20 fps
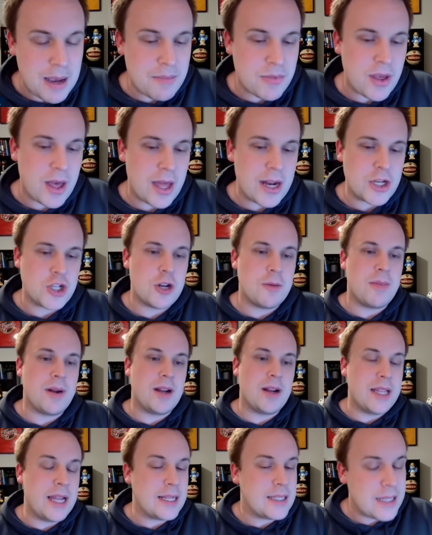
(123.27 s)
thought he should have been
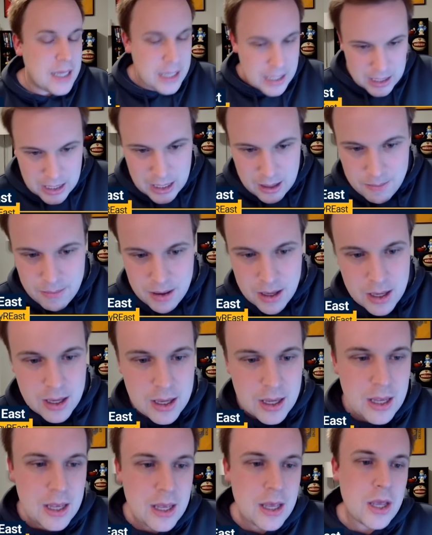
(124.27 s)
on that team,
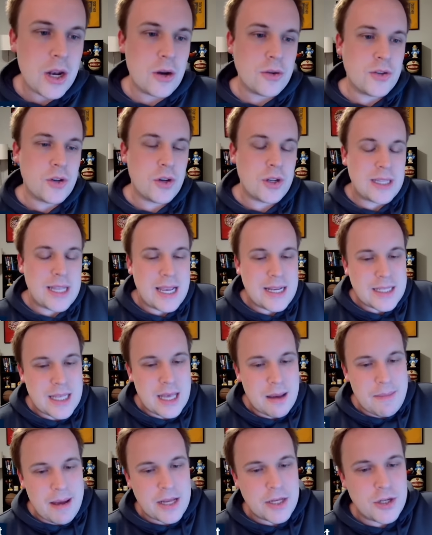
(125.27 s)
you know, takes that
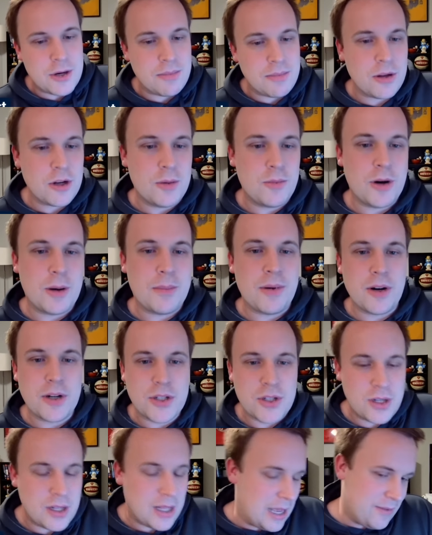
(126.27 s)
matchup a little more
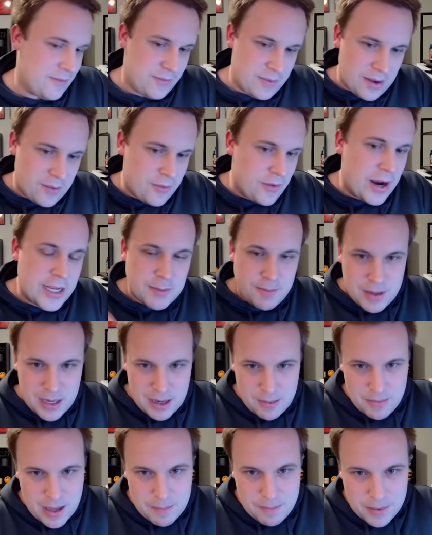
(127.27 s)
personal. I've never asked Bam
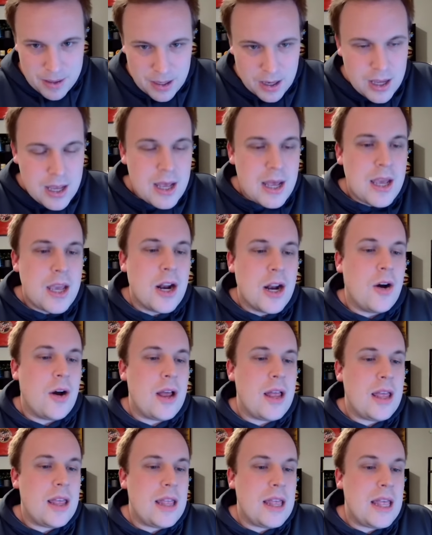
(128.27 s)
that, but, you know,
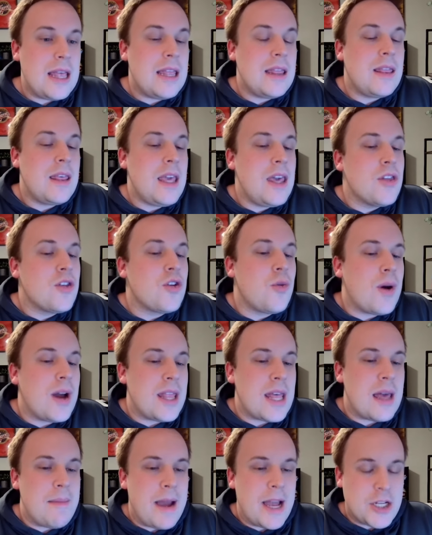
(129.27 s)
either way,
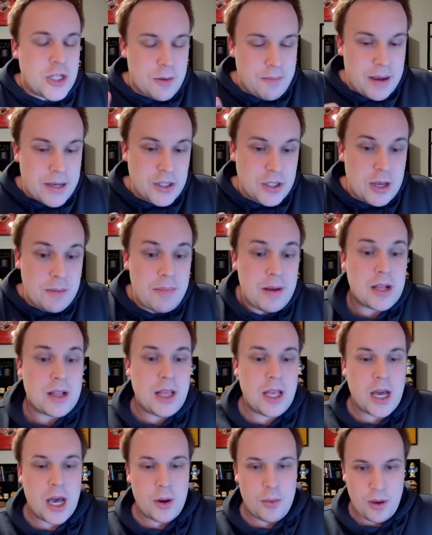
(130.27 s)
that matchup has typically
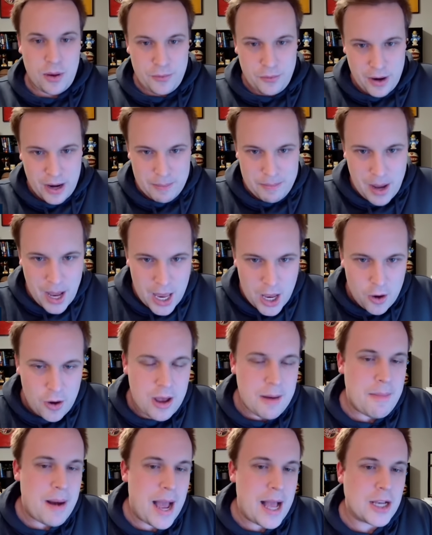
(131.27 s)
gone well for Adebayo,
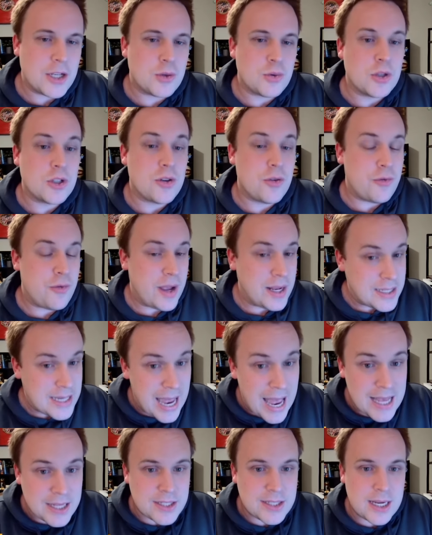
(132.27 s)
and Myles was
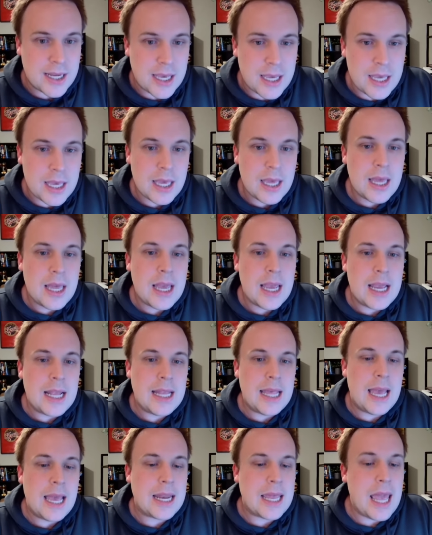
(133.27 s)
fantastic in
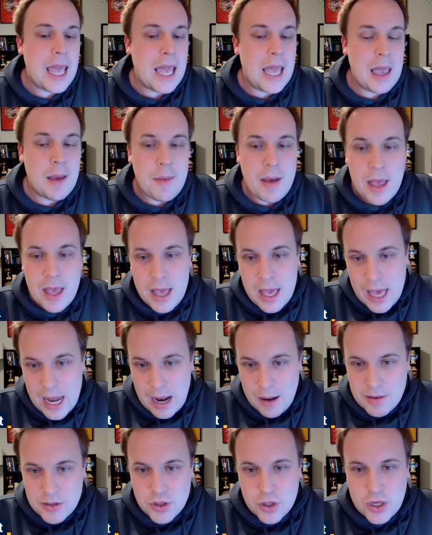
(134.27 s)
that game. And
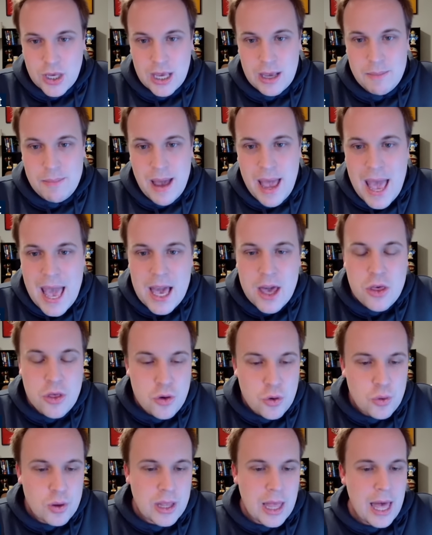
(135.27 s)
I was looking back
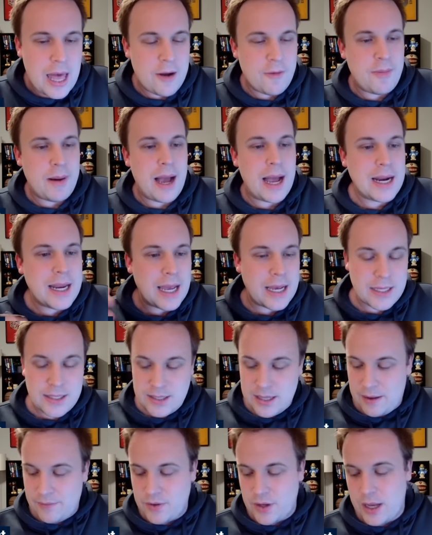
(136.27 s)
through a lot of podcasts
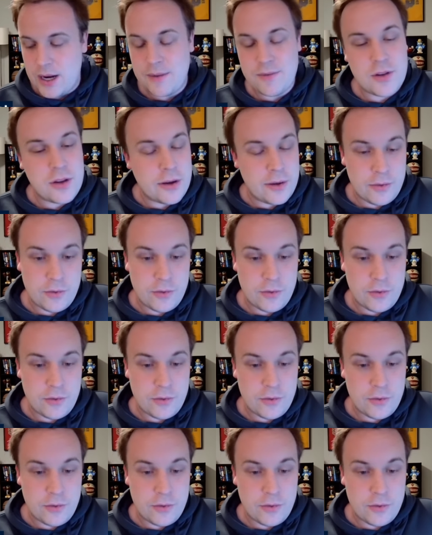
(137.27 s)
I've done. I've